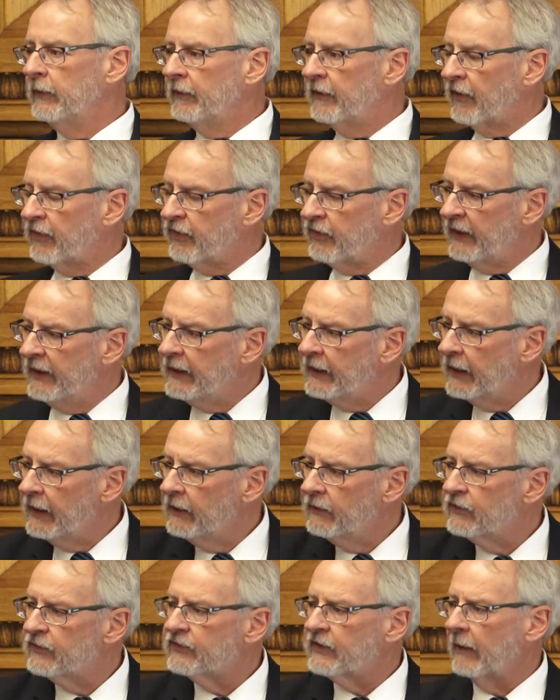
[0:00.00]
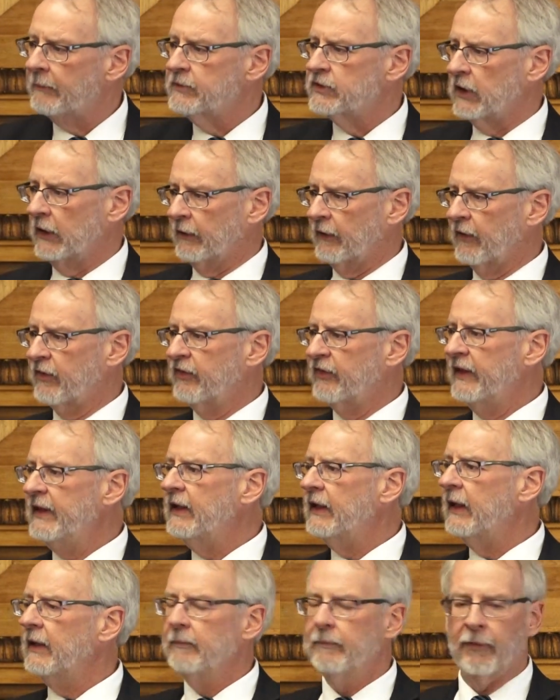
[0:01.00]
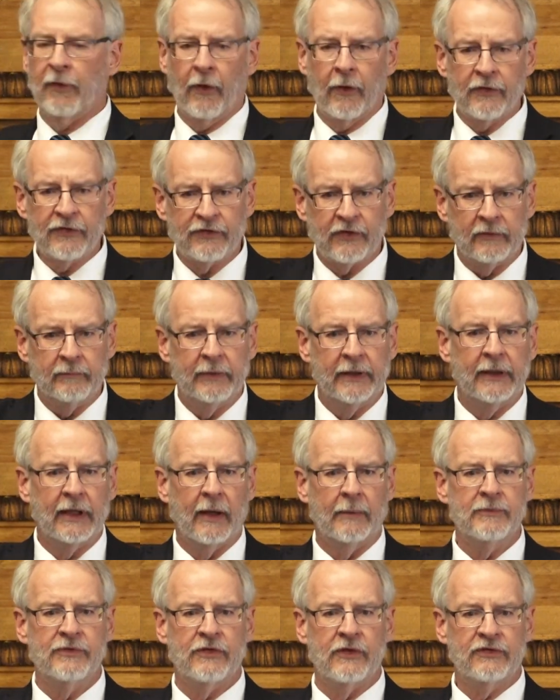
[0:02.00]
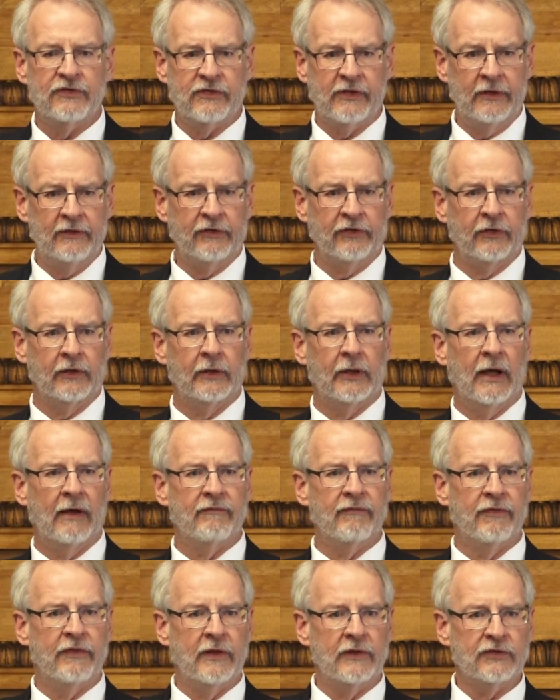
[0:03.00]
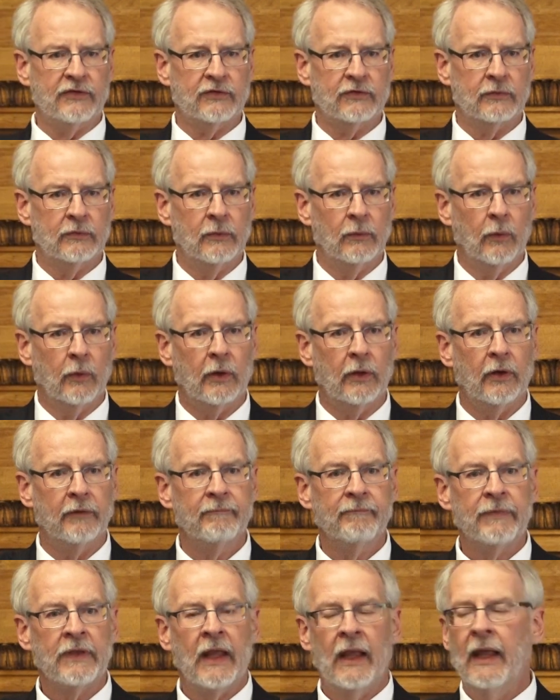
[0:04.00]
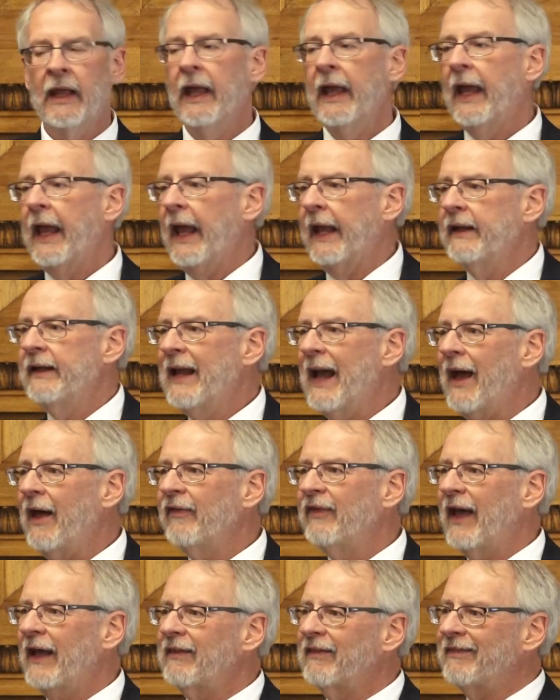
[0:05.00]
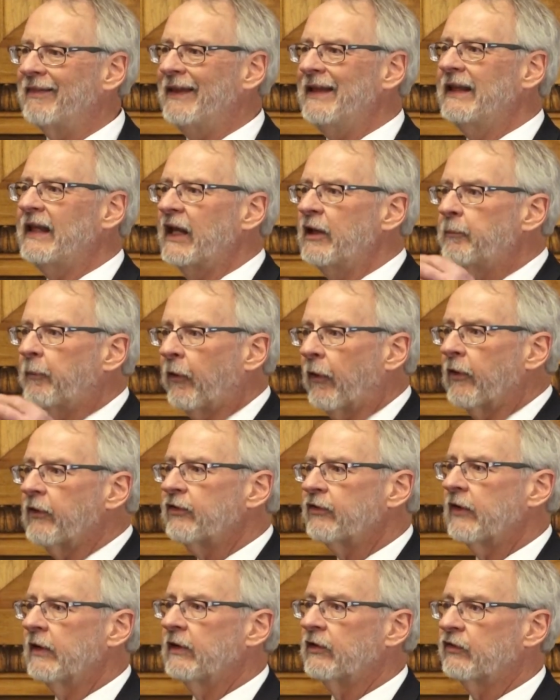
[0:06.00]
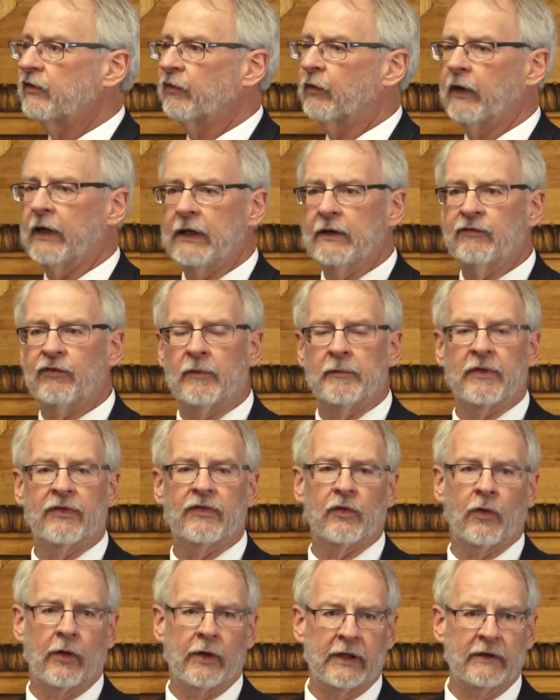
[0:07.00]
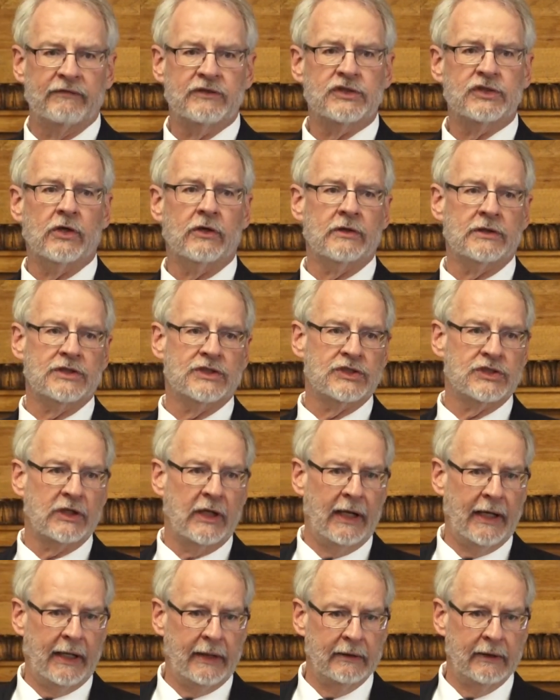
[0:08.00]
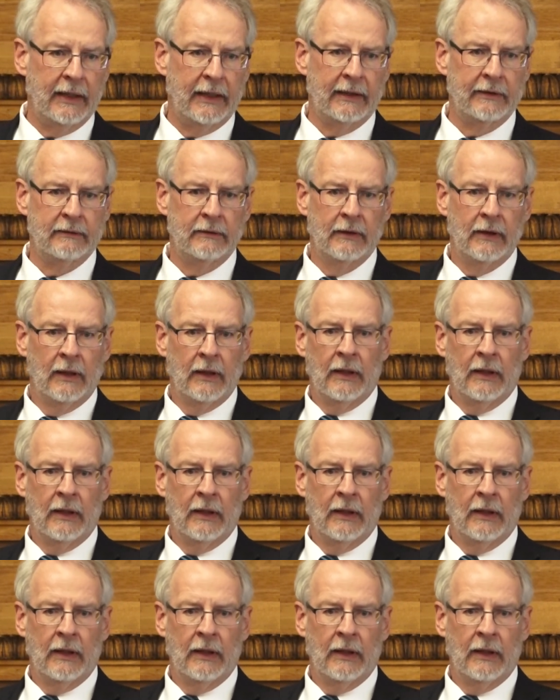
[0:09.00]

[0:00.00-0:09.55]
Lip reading: The thinking subject, the thinking person becomes the center of this world. And now that thinking person is freed from authority of church and